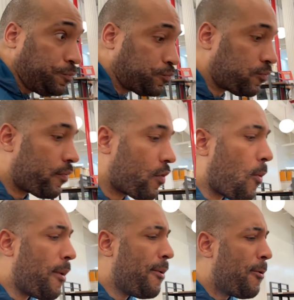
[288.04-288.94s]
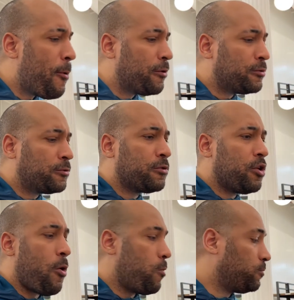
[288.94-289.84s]
I was like, I ran.
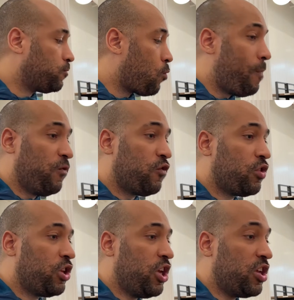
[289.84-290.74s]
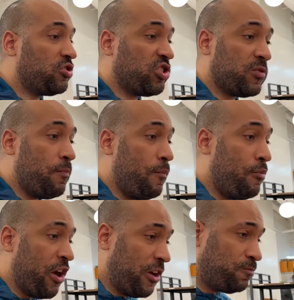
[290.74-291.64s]
Yo, you're really eating this
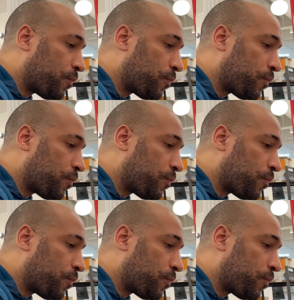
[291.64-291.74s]
bread?